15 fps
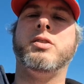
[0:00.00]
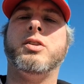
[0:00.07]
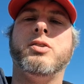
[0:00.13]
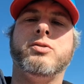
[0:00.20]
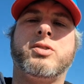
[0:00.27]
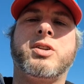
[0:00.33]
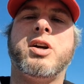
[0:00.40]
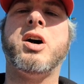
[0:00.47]

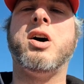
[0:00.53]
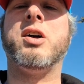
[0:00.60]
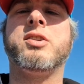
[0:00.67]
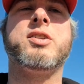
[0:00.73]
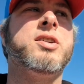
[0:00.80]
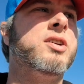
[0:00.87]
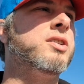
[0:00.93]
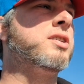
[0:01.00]
Those
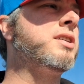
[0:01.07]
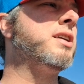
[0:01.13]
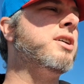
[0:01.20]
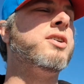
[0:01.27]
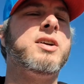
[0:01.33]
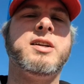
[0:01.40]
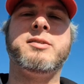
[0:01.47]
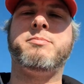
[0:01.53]
concert
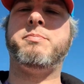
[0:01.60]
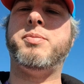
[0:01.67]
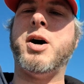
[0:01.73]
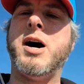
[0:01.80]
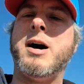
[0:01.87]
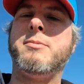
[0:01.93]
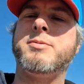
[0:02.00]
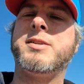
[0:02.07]
series
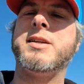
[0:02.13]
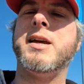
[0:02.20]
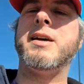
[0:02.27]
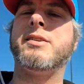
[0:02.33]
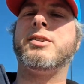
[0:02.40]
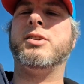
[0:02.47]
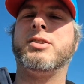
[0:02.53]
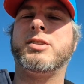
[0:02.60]
pop
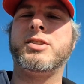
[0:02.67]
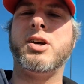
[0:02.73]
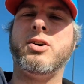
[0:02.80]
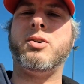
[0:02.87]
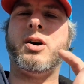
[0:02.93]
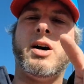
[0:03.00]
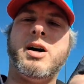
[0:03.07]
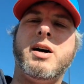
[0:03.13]
sets are
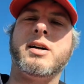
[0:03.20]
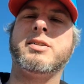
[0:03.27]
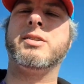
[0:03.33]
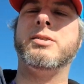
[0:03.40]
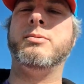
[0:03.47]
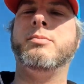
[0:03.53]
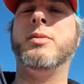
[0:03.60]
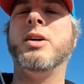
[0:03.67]
so
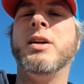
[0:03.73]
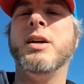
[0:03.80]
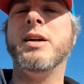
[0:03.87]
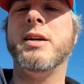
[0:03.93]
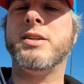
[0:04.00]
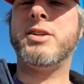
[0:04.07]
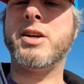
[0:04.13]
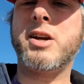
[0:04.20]
awesome.
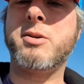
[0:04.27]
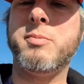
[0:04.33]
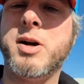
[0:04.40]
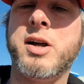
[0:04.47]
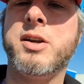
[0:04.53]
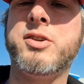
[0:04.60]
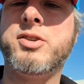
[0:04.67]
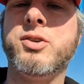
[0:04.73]
Check them
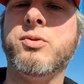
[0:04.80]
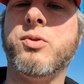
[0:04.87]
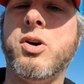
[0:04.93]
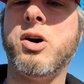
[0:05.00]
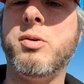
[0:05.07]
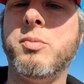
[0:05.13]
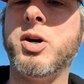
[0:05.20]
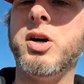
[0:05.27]
out at your
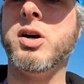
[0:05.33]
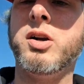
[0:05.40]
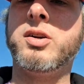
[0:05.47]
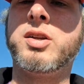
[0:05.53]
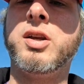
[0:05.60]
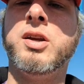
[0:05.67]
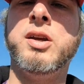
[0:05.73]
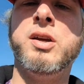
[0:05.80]

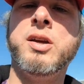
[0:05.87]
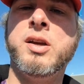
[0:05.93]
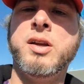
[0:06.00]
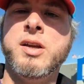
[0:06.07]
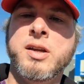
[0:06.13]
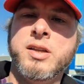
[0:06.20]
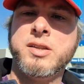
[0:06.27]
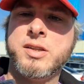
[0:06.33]
Walmart.
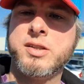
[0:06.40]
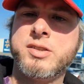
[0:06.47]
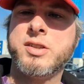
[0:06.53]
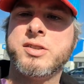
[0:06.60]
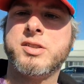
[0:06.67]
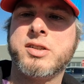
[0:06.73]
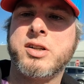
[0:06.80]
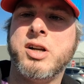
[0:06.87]
This
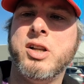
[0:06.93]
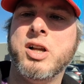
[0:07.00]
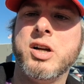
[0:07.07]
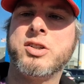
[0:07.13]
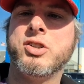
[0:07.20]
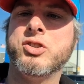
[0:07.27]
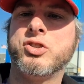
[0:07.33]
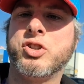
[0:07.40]
is the
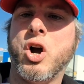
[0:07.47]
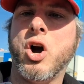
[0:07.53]
Collector's